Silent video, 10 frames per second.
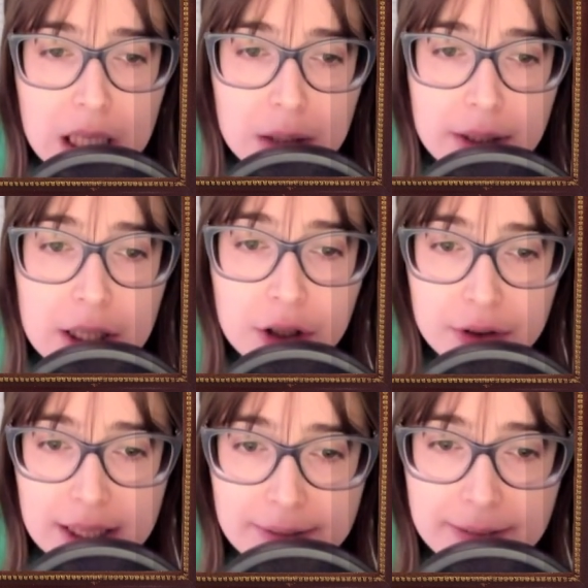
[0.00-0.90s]

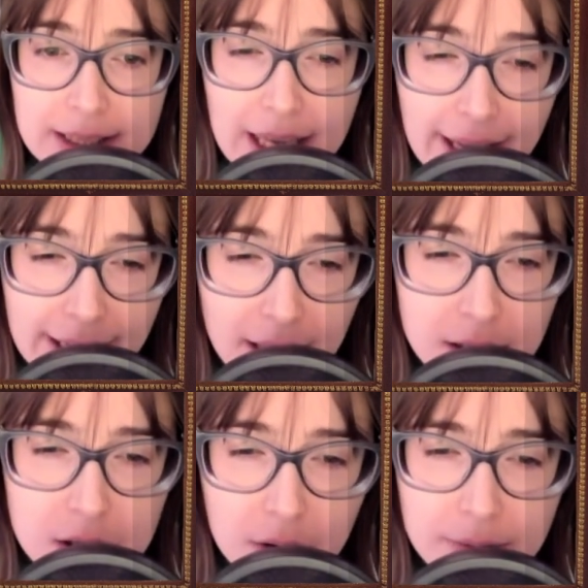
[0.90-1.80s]
123 VA
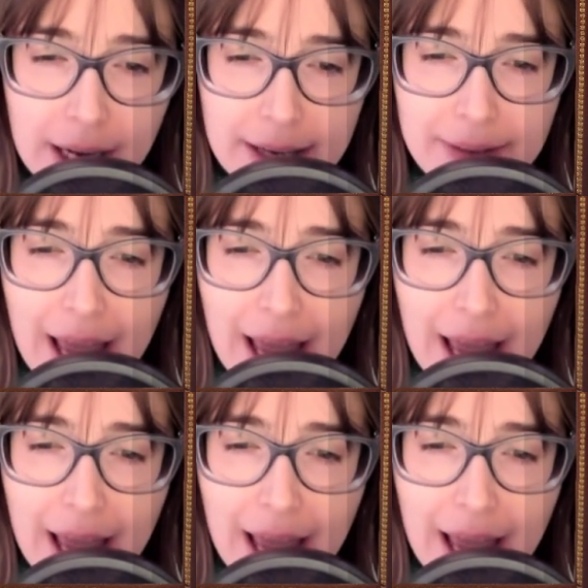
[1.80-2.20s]
205,